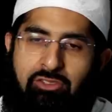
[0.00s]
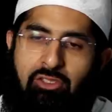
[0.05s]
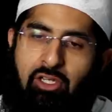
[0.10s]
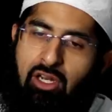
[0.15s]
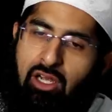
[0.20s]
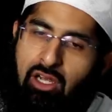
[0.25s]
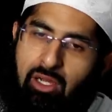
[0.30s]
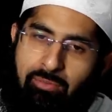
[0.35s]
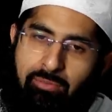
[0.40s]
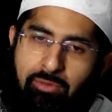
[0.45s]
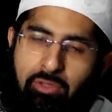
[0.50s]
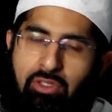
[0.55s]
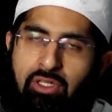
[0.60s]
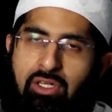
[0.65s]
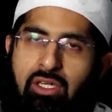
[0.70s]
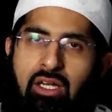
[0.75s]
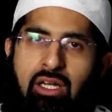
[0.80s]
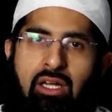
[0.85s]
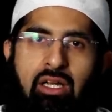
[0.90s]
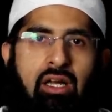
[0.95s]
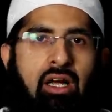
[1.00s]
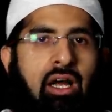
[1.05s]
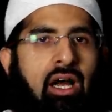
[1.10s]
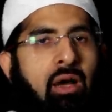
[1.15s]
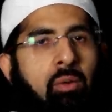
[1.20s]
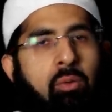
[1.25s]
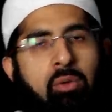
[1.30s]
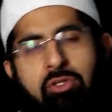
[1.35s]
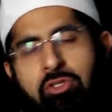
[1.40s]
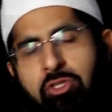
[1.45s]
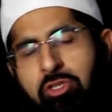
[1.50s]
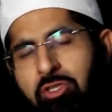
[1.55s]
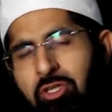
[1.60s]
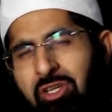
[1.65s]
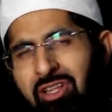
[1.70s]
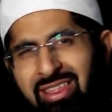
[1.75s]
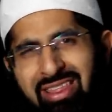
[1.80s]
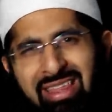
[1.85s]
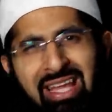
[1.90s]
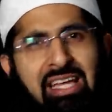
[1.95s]
Alhamdulillah, I wanted
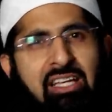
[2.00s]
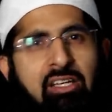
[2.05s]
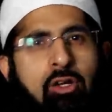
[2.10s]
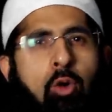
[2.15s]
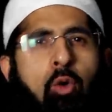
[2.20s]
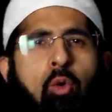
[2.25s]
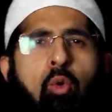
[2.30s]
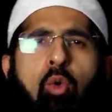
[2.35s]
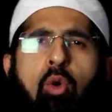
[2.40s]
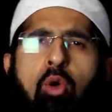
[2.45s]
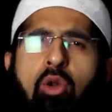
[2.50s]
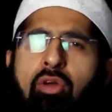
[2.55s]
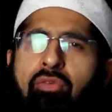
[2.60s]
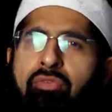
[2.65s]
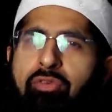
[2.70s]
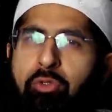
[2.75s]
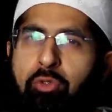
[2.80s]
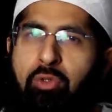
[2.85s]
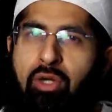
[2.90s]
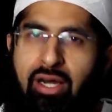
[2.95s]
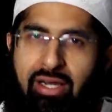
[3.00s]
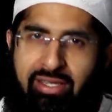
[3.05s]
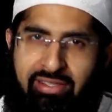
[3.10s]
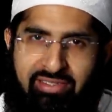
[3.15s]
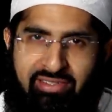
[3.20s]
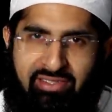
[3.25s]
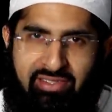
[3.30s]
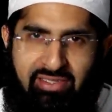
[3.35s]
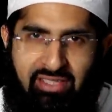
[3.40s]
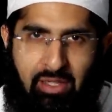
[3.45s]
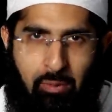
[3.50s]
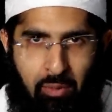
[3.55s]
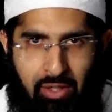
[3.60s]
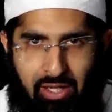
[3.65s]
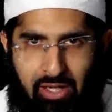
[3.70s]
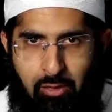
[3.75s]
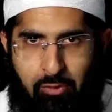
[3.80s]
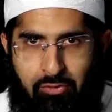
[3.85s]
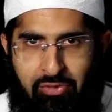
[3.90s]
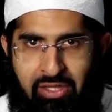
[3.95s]
to thank all of you guys that
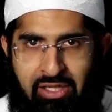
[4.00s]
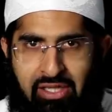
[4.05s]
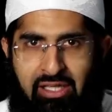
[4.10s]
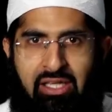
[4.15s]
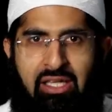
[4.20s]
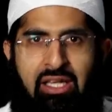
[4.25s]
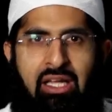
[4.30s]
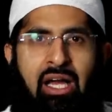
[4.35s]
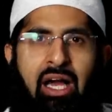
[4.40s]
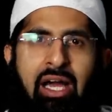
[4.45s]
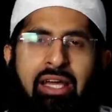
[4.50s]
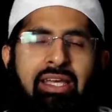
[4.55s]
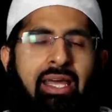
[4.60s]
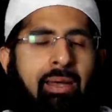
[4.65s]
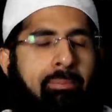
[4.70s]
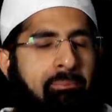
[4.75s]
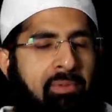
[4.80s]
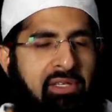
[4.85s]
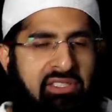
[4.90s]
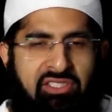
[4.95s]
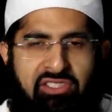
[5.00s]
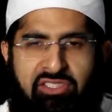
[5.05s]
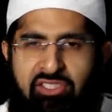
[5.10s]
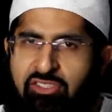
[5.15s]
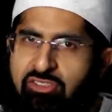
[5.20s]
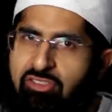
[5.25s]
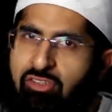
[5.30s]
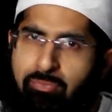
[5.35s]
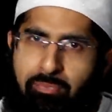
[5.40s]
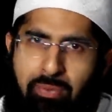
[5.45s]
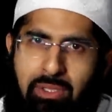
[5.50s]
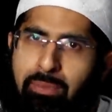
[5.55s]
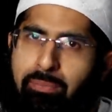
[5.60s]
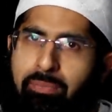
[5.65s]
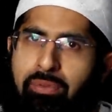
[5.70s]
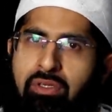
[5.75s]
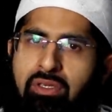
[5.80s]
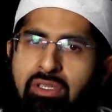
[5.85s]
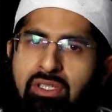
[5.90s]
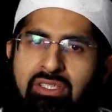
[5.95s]
were out there. I get messages of
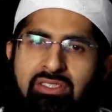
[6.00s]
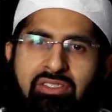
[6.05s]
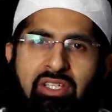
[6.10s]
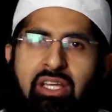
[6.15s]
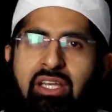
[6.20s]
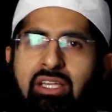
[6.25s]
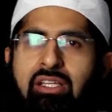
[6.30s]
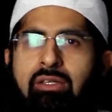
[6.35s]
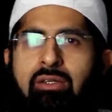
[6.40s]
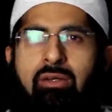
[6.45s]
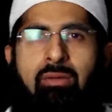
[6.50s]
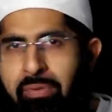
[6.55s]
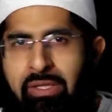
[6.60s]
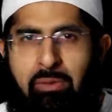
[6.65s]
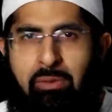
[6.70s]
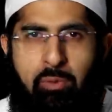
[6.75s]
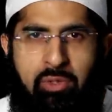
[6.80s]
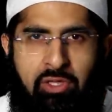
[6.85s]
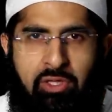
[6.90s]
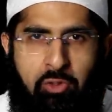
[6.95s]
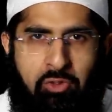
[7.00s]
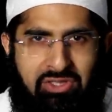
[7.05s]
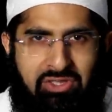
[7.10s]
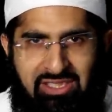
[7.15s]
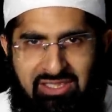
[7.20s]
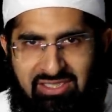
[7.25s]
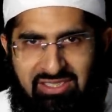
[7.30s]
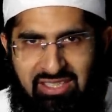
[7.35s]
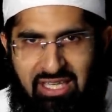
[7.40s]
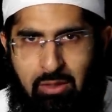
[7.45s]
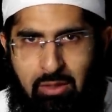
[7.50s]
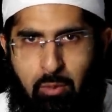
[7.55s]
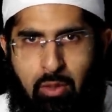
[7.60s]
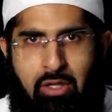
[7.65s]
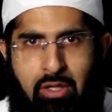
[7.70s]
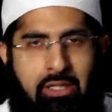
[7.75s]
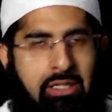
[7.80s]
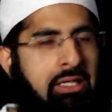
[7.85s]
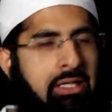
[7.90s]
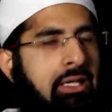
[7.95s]
people saying, been with you since day
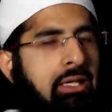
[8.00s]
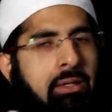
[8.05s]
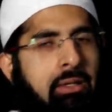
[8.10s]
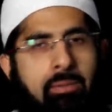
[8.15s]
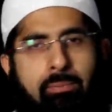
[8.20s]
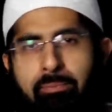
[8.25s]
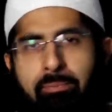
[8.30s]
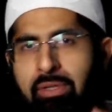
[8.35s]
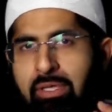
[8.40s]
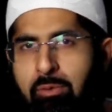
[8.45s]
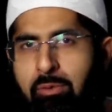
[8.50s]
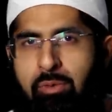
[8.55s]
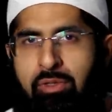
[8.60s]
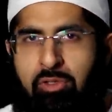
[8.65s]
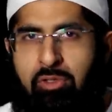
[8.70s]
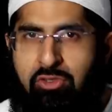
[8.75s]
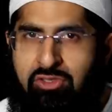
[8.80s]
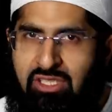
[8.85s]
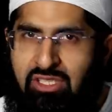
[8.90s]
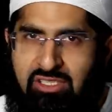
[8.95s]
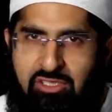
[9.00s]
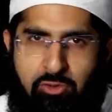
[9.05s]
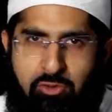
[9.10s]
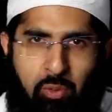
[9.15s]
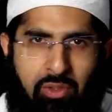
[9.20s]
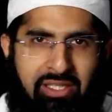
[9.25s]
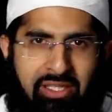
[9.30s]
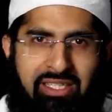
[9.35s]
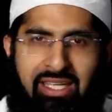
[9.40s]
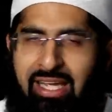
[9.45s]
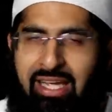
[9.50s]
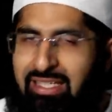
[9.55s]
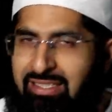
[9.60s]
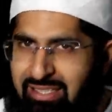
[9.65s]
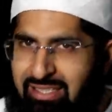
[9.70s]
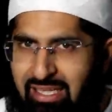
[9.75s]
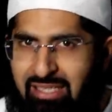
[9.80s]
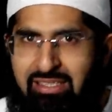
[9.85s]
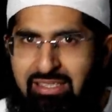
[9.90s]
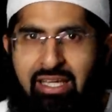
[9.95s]
one, been with you since 20k,
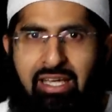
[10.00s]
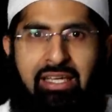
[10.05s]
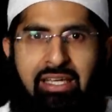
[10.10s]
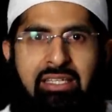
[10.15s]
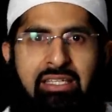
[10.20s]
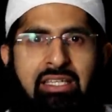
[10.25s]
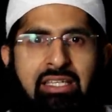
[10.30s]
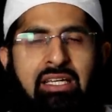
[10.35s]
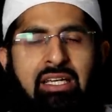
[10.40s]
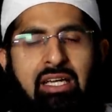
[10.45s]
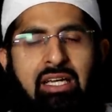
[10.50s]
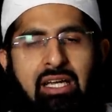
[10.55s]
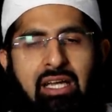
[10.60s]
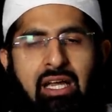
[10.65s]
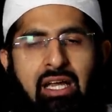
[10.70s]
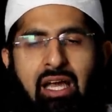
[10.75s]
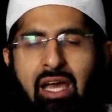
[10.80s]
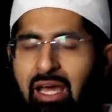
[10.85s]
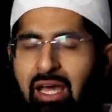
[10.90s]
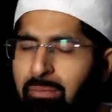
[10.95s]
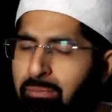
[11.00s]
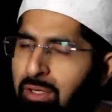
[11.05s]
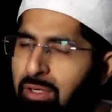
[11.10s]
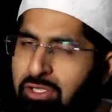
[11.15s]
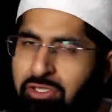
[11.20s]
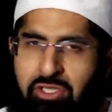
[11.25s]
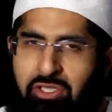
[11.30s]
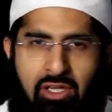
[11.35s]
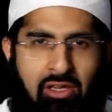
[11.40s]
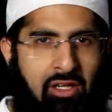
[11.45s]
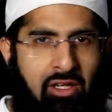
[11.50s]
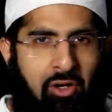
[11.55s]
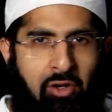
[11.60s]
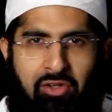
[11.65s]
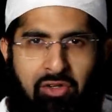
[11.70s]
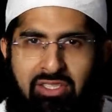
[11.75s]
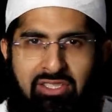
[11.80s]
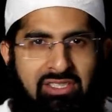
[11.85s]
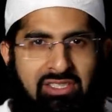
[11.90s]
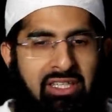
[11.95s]
10k. And mashallah,
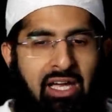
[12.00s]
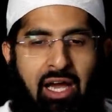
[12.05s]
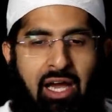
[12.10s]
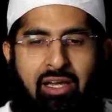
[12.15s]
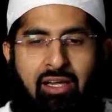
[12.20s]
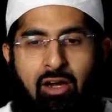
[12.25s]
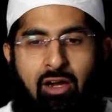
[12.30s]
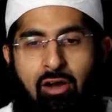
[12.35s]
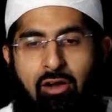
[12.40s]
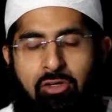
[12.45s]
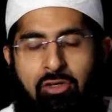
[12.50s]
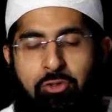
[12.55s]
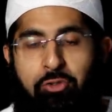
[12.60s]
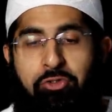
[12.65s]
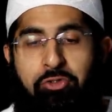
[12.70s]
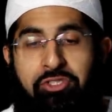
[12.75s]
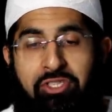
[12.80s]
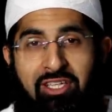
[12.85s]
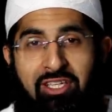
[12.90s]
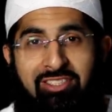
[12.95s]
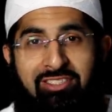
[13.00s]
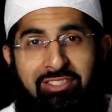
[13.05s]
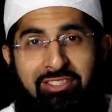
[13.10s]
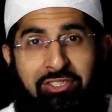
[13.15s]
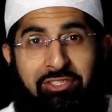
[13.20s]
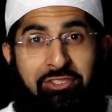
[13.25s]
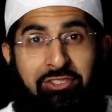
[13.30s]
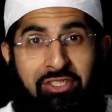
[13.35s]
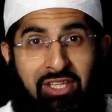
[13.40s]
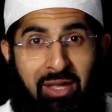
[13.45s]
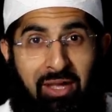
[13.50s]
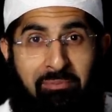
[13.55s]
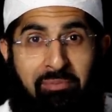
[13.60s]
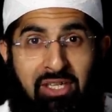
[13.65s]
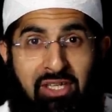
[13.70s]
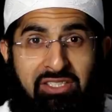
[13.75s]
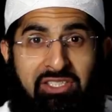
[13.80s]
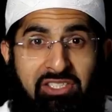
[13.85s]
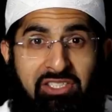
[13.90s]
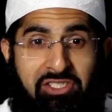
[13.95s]
honestly, I can't do justice to that
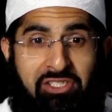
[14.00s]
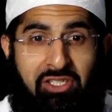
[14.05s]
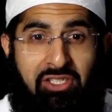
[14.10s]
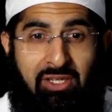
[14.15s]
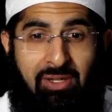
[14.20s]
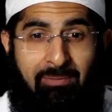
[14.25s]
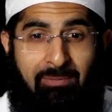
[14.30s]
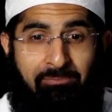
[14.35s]
message